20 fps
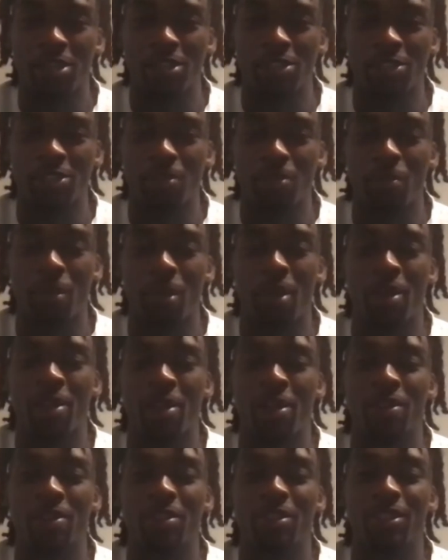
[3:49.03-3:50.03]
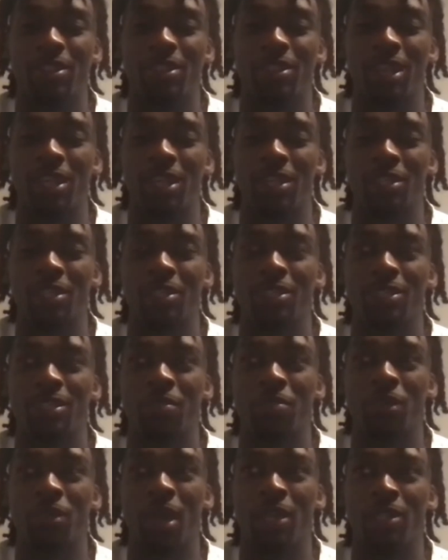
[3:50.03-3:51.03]
Just preparing, like
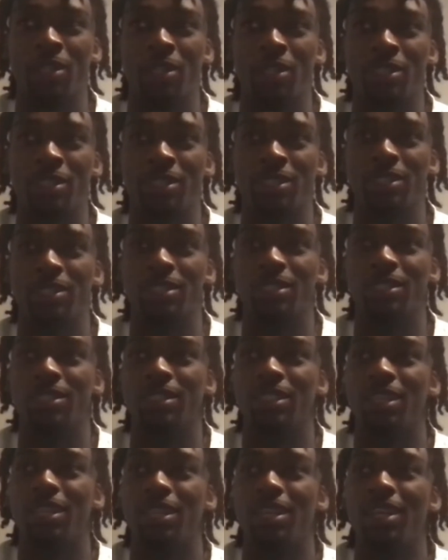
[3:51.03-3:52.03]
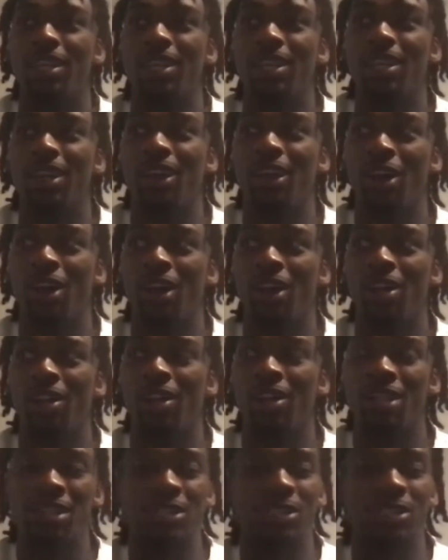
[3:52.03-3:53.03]
the practices, the
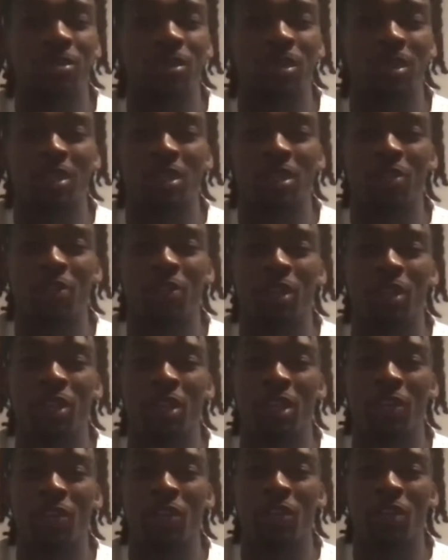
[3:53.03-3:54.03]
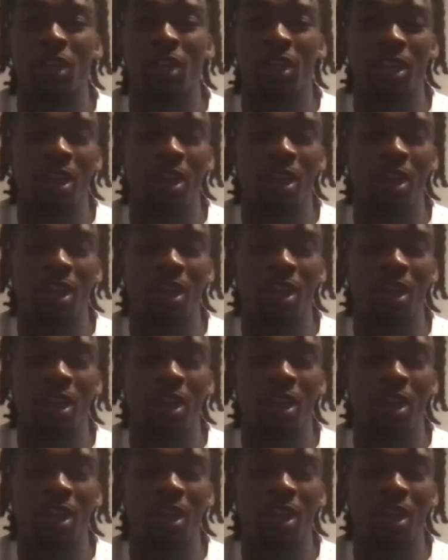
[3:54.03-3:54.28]
discipline of it, and everything.